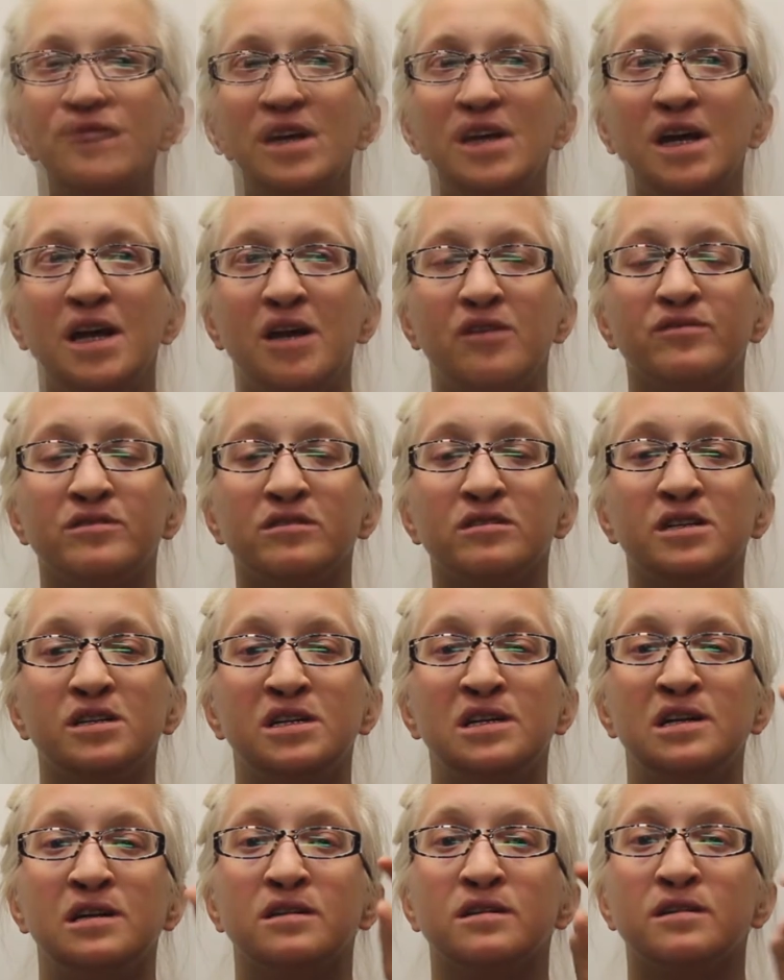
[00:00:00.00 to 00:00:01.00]
Being able
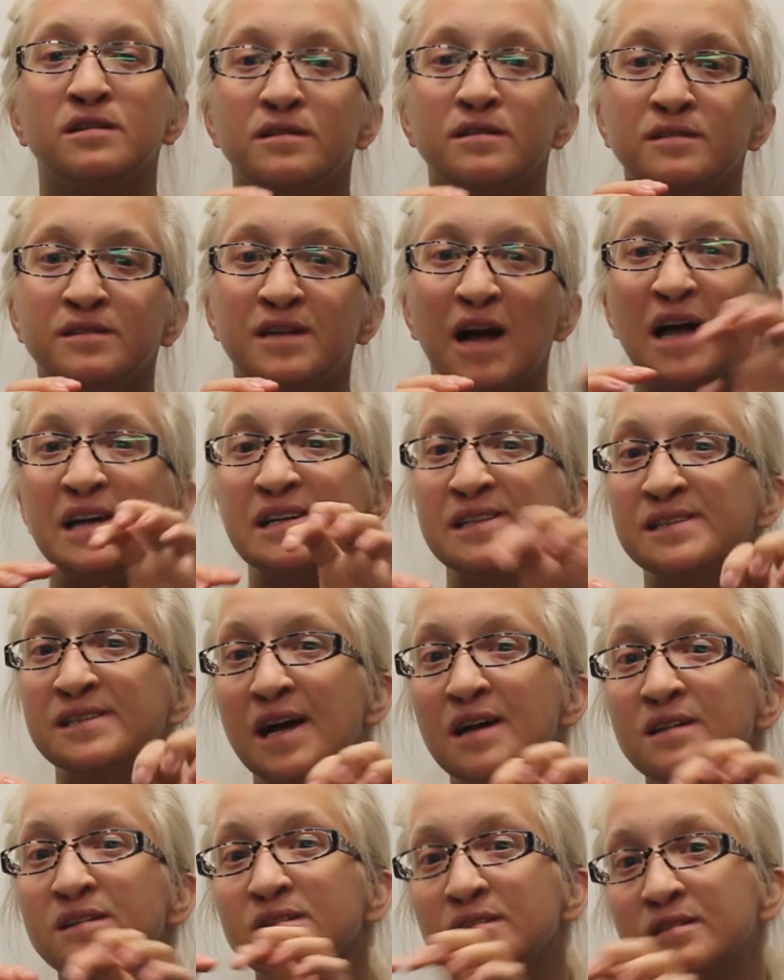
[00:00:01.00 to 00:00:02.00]
to
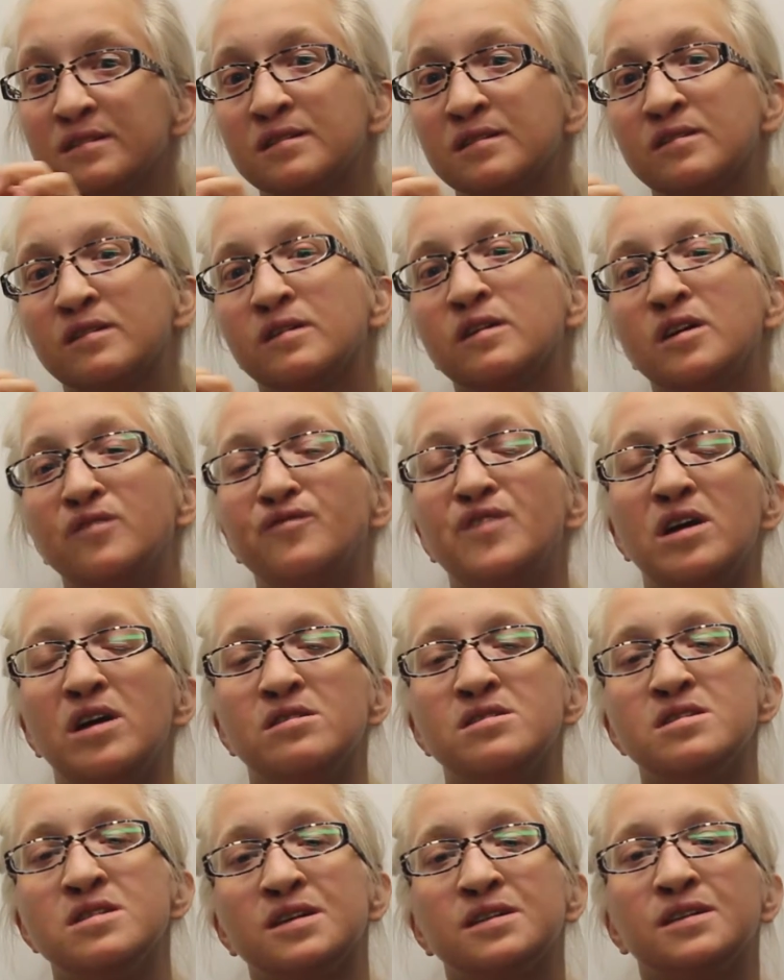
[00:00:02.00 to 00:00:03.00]
dissect the
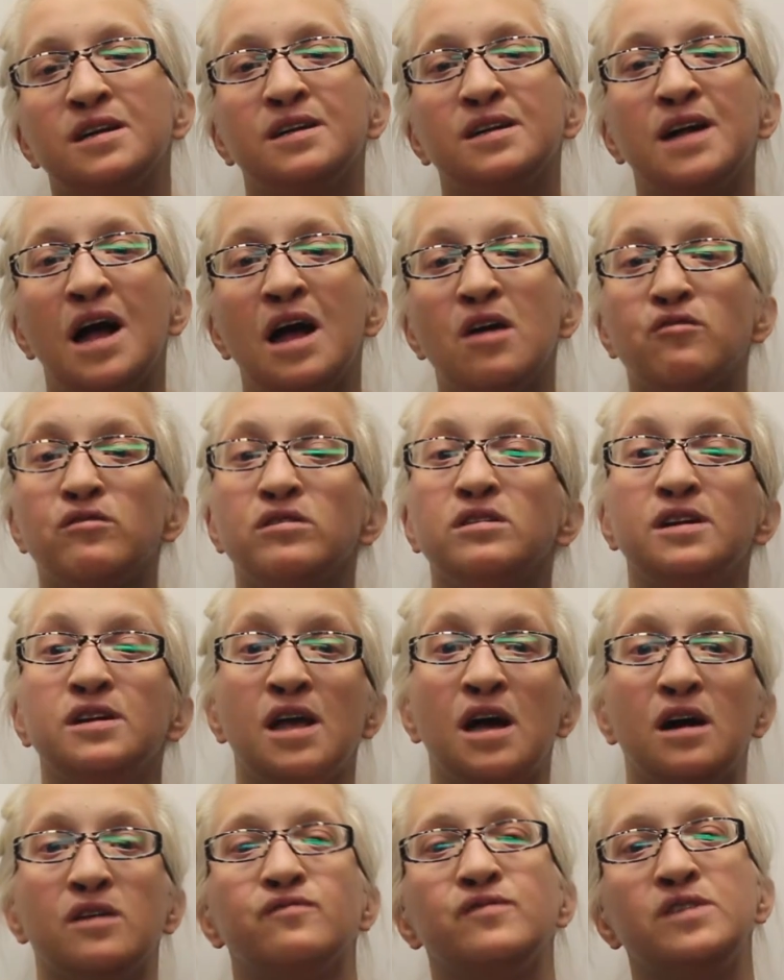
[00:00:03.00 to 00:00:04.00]
barriers like that
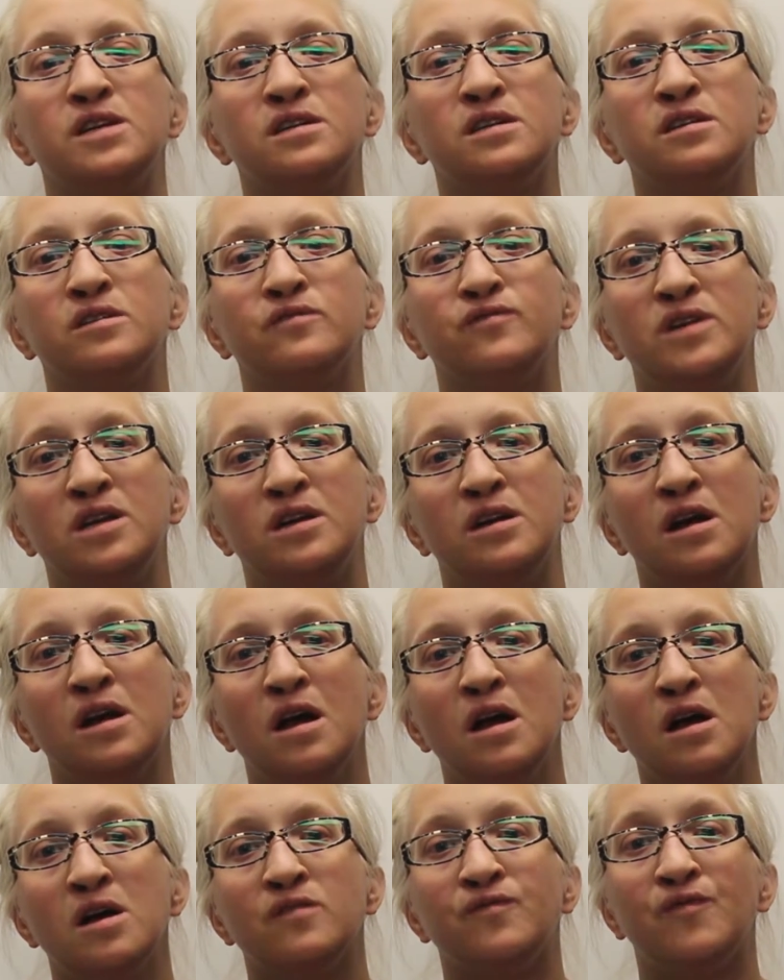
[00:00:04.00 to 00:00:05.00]
really helped me to be
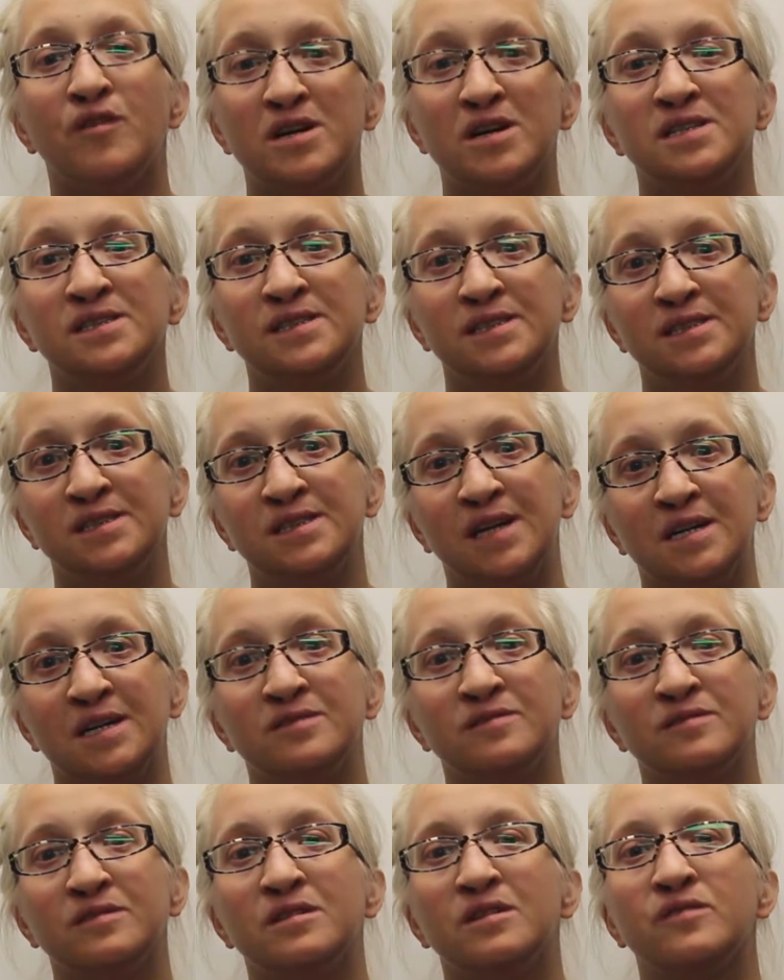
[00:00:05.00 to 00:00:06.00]
more
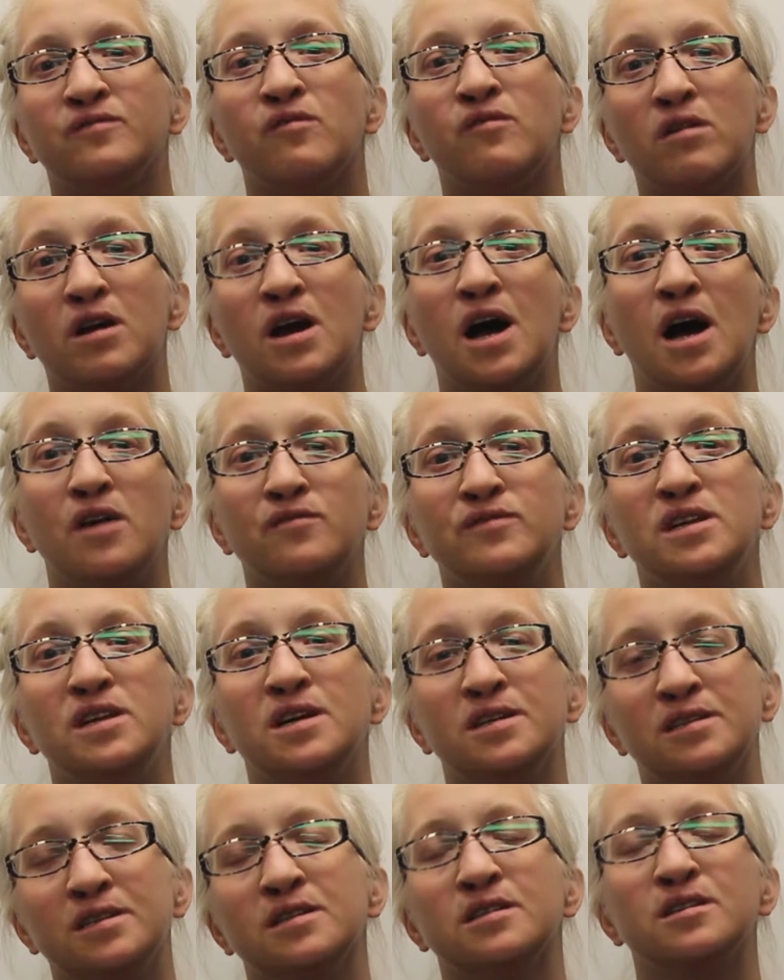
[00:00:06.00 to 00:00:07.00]
successful and more
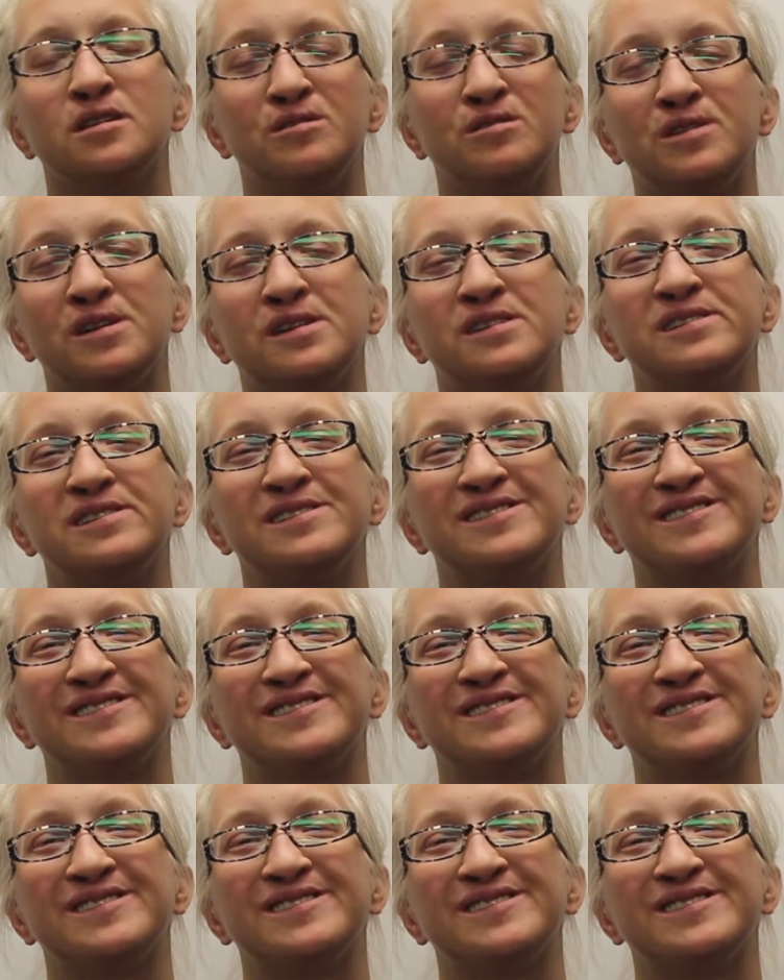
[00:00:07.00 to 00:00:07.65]
happy as a student.